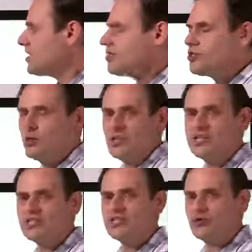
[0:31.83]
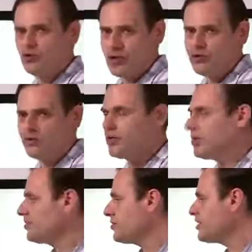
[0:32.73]
So let's strengthen
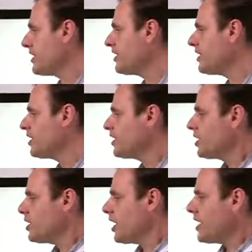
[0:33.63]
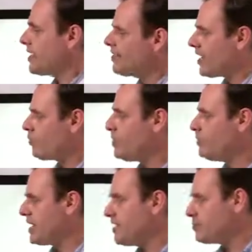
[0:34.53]
our understanding. In that web
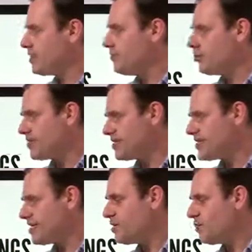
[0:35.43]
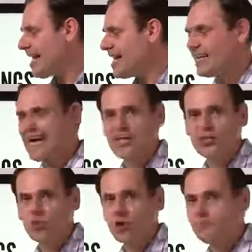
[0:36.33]
page we've already seen we had
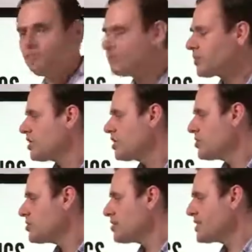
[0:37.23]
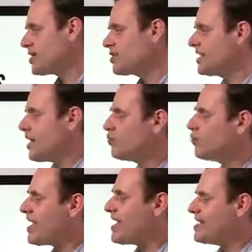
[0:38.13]
H1. So there's actually a
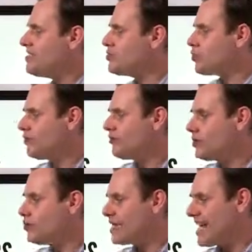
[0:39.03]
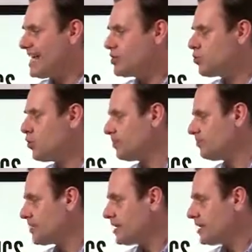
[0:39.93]
range of those H1.